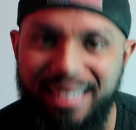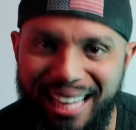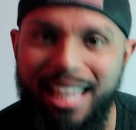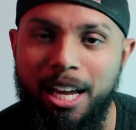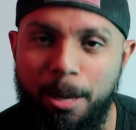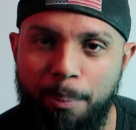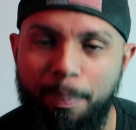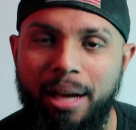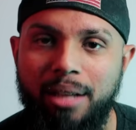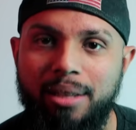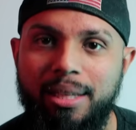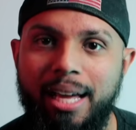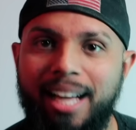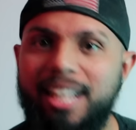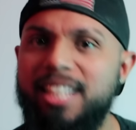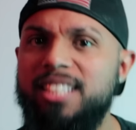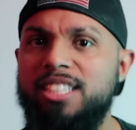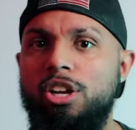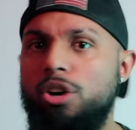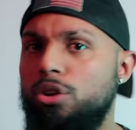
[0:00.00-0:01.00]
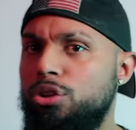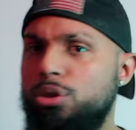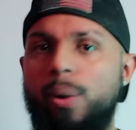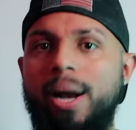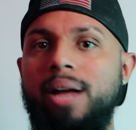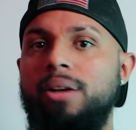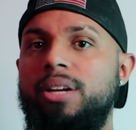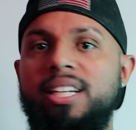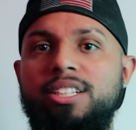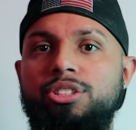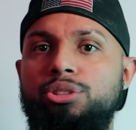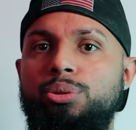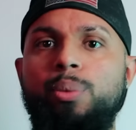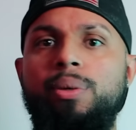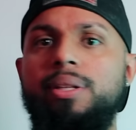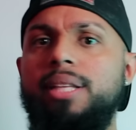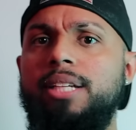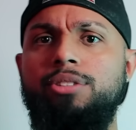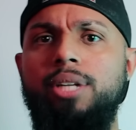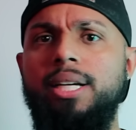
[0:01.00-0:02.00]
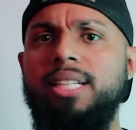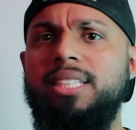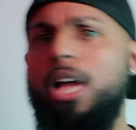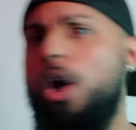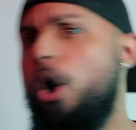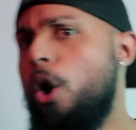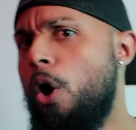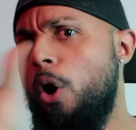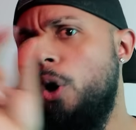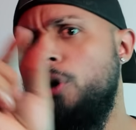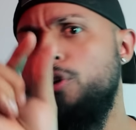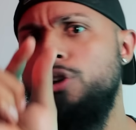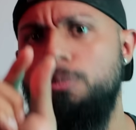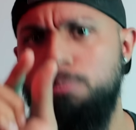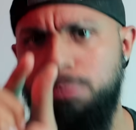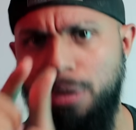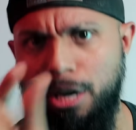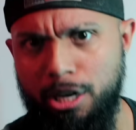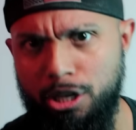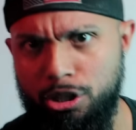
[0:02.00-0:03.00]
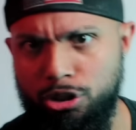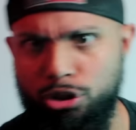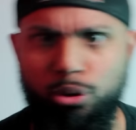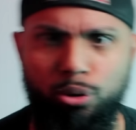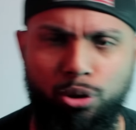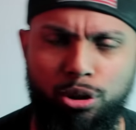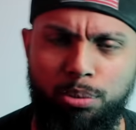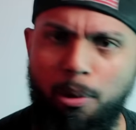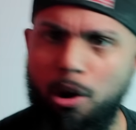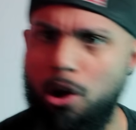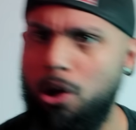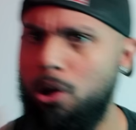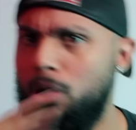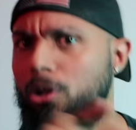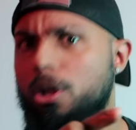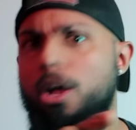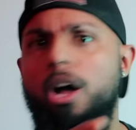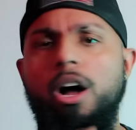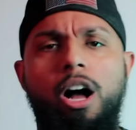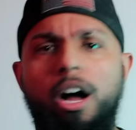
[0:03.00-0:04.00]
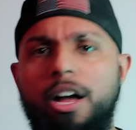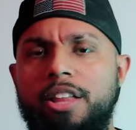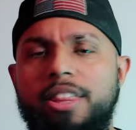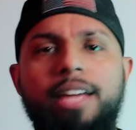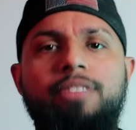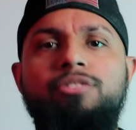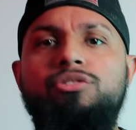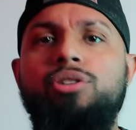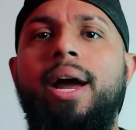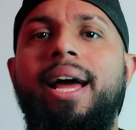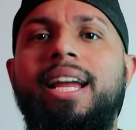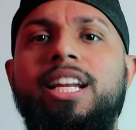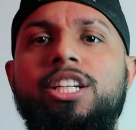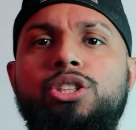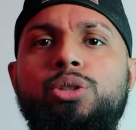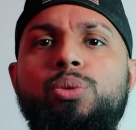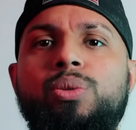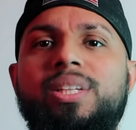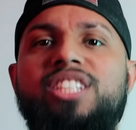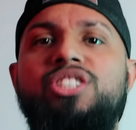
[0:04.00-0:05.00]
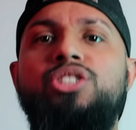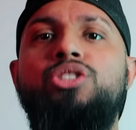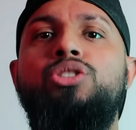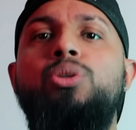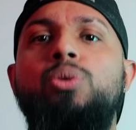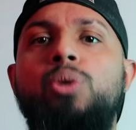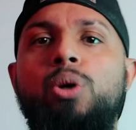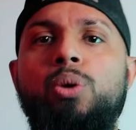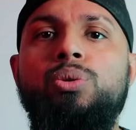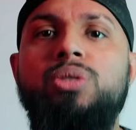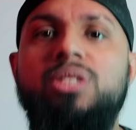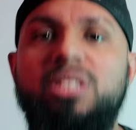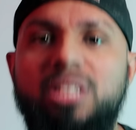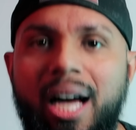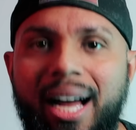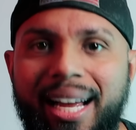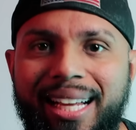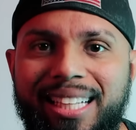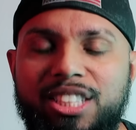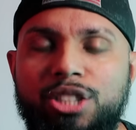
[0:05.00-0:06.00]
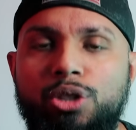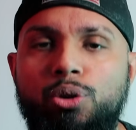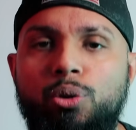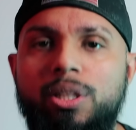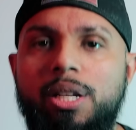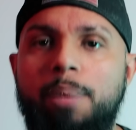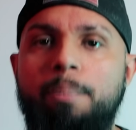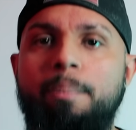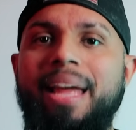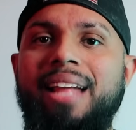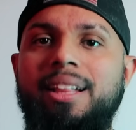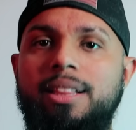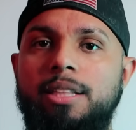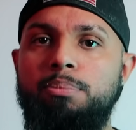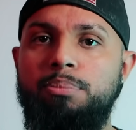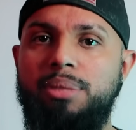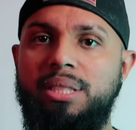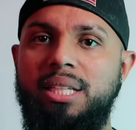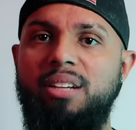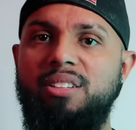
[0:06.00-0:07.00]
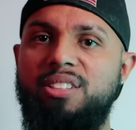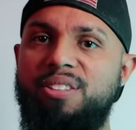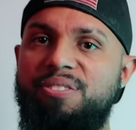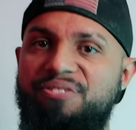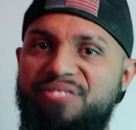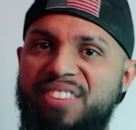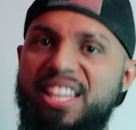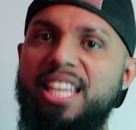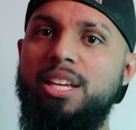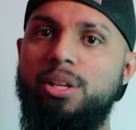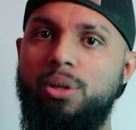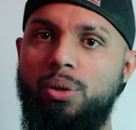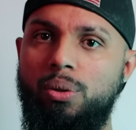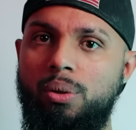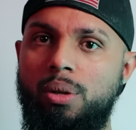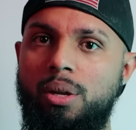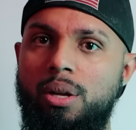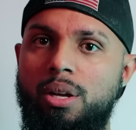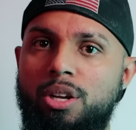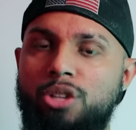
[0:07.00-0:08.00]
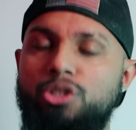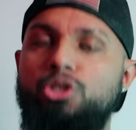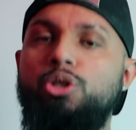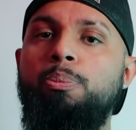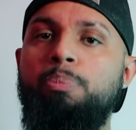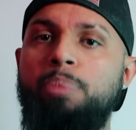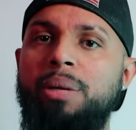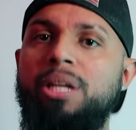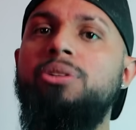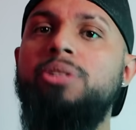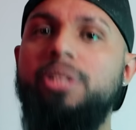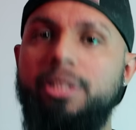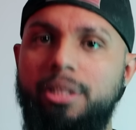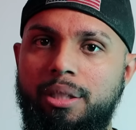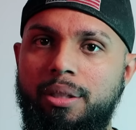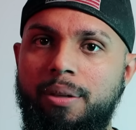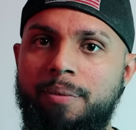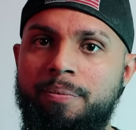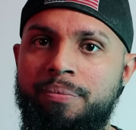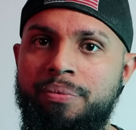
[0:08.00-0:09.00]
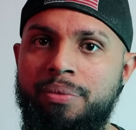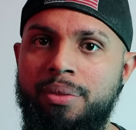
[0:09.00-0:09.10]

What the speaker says: Think about that, because throughout history, what they try to say, oh, your brain is too small. They try to do this pseudoscience in order to make themselves feel superior.